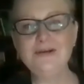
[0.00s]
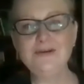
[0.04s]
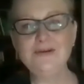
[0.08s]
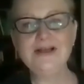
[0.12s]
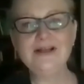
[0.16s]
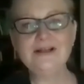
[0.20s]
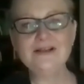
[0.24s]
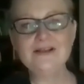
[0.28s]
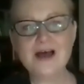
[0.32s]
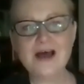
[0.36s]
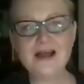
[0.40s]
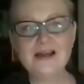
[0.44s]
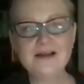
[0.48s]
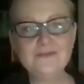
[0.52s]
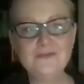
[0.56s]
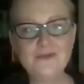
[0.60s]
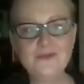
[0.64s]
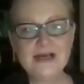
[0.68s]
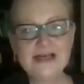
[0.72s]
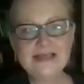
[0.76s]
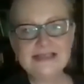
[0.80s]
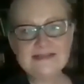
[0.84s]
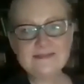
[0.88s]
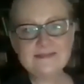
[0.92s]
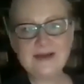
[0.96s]
a lot of
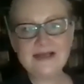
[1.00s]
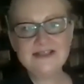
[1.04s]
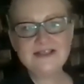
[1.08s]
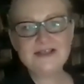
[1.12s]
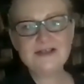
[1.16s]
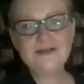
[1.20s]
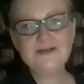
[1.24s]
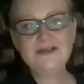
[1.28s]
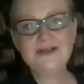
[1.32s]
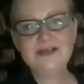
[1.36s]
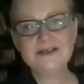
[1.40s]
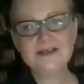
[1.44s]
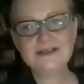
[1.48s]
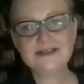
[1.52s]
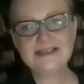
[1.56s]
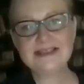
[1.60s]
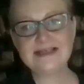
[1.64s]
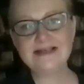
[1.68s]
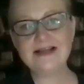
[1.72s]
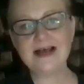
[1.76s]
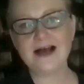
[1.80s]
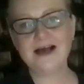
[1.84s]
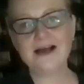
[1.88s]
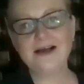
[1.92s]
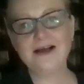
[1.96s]
ways, my 2 years
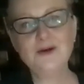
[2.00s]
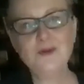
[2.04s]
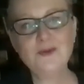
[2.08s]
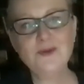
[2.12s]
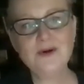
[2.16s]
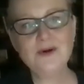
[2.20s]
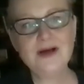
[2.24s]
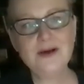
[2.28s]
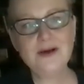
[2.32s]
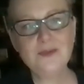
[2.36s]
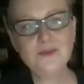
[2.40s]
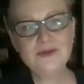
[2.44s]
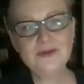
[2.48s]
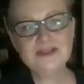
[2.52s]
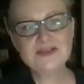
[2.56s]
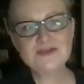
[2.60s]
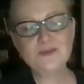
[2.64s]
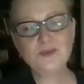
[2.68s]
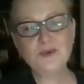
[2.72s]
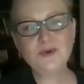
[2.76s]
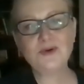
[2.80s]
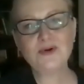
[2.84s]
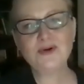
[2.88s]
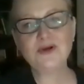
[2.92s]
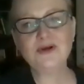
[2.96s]
at Iowa was
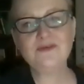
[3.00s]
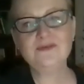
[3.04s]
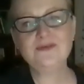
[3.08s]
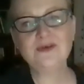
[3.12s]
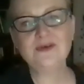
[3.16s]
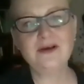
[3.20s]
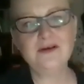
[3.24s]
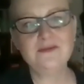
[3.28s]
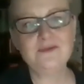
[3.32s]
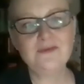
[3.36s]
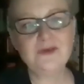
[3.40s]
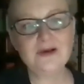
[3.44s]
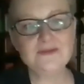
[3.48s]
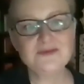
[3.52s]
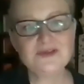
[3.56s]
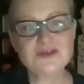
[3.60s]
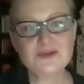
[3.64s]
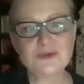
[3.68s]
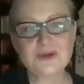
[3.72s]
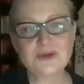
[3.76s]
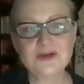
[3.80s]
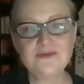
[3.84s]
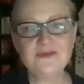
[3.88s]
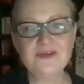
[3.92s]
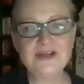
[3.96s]
more of
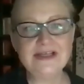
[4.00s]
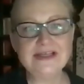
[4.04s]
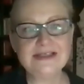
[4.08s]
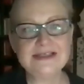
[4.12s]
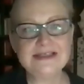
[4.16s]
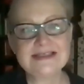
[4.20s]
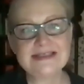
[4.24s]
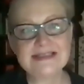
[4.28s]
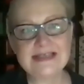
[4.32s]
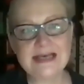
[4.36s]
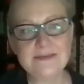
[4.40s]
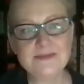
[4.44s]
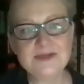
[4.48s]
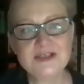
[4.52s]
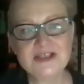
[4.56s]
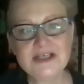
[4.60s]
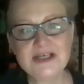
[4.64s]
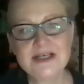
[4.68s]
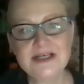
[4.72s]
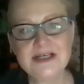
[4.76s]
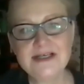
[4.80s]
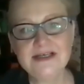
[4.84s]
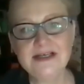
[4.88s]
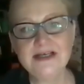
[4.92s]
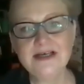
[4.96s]
sort of an
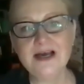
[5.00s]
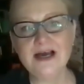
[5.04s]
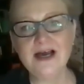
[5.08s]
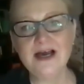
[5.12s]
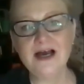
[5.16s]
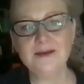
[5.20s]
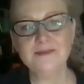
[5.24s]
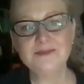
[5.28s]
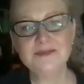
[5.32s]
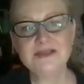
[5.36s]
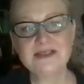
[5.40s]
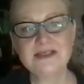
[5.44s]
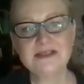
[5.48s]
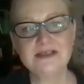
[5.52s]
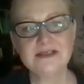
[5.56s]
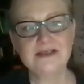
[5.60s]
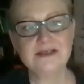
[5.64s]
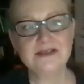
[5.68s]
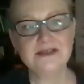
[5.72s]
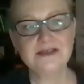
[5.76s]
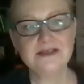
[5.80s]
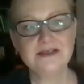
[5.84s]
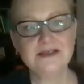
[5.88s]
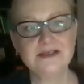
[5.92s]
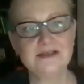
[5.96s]
exception
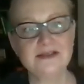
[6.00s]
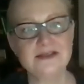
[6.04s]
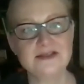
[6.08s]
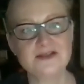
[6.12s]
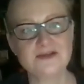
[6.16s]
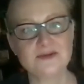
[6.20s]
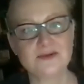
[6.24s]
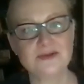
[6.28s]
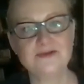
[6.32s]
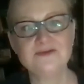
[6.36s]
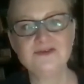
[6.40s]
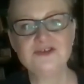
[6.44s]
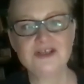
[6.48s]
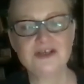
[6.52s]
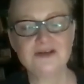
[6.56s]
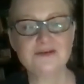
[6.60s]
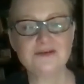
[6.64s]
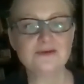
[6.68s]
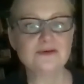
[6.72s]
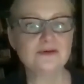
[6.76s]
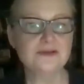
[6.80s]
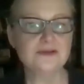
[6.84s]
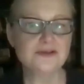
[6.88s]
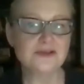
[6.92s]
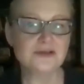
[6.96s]
to the sort of
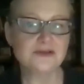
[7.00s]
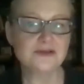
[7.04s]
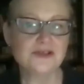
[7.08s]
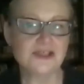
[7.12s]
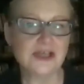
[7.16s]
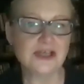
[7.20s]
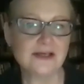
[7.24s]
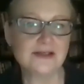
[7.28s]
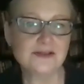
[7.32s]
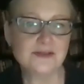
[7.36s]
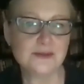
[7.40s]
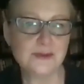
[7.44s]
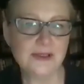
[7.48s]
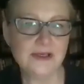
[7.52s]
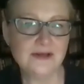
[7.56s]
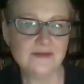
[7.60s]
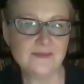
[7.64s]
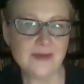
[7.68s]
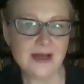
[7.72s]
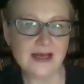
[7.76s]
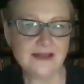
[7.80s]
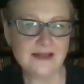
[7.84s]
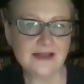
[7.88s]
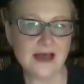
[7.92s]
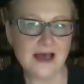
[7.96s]
general trajectory of
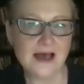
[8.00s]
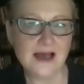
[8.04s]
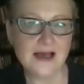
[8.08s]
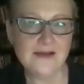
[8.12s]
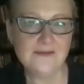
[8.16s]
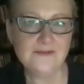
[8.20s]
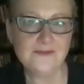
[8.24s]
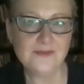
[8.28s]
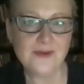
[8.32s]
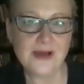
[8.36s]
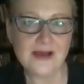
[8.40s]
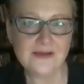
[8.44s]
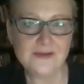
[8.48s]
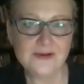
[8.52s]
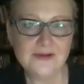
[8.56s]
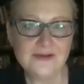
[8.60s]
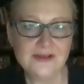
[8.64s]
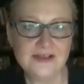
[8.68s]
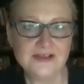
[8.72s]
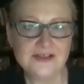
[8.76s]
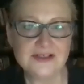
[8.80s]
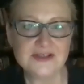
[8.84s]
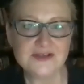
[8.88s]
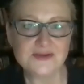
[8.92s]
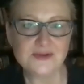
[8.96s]
my life rather
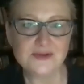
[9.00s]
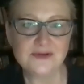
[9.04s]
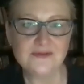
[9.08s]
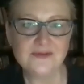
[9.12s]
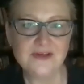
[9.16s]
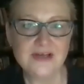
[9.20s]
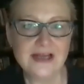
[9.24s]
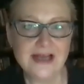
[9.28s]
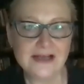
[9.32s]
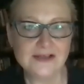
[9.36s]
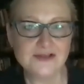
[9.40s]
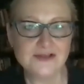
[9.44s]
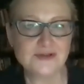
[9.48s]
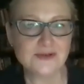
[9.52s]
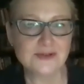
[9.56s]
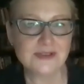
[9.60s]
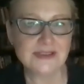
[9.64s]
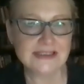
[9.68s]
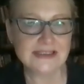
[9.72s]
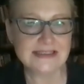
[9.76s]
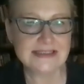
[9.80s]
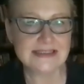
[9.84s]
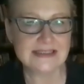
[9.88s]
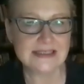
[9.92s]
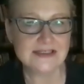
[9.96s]
than just sort of a natural
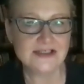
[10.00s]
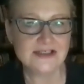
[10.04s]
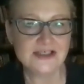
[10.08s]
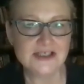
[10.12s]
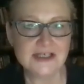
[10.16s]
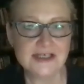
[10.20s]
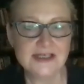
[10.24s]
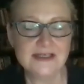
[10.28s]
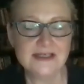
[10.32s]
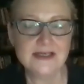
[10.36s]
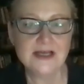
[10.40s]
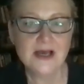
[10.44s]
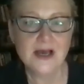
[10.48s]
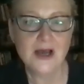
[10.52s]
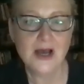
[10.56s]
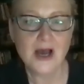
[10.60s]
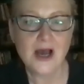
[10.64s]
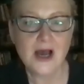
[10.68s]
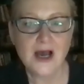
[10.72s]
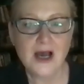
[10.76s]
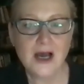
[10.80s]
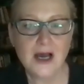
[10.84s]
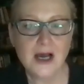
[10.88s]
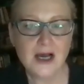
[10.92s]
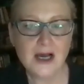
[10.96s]
extension.
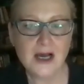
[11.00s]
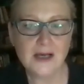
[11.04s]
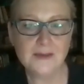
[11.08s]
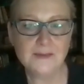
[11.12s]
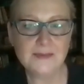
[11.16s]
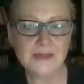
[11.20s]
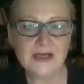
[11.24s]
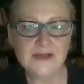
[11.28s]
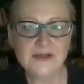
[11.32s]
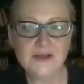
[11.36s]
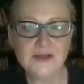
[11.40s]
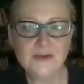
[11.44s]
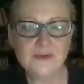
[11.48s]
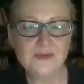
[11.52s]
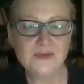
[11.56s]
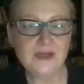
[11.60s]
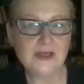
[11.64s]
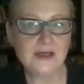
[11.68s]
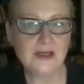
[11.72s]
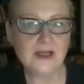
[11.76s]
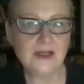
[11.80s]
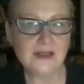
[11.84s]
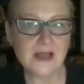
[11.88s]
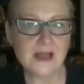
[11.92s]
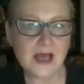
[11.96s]
I know
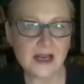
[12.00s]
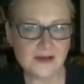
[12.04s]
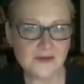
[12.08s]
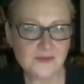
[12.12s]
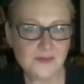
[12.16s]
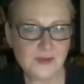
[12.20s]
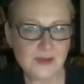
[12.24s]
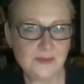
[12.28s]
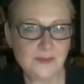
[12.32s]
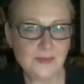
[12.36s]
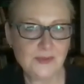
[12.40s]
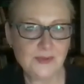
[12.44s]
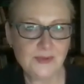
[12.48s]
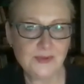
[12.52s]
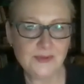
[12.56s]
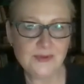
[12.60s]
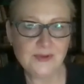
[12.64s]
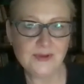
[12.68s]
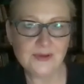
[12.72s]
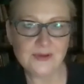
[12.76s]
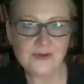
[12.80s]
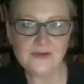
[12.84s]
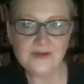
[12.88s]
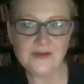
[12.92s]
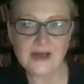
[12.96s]
that a lot of people who
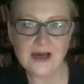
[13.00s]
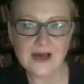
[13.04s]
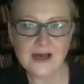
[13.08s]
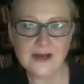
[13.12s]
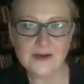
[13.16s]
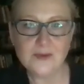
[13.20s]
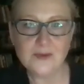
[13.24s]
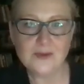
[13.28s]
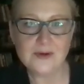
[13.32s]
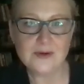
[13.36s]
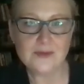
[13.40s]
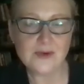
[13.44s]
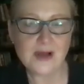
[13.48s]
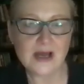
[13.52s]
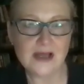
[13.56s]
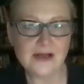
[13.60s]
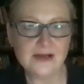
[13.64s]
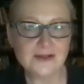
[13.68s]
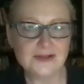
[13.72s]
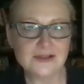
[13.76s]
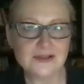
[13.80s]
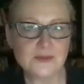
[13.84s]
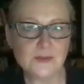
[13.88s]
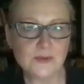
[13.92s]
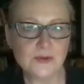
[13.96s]
go to the Iowa
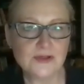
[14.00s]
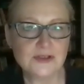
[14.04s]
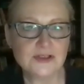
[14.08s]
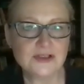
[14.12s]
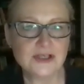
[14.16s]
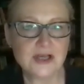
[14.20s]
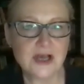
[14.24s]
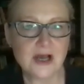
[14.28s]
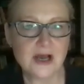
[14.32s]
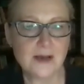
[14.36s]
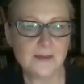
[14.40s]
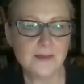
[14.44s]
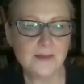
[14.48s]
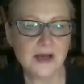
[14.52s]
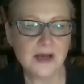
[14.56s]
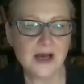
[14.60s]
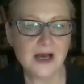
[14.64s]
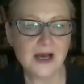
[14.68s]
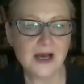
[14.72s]
Writers Workshop,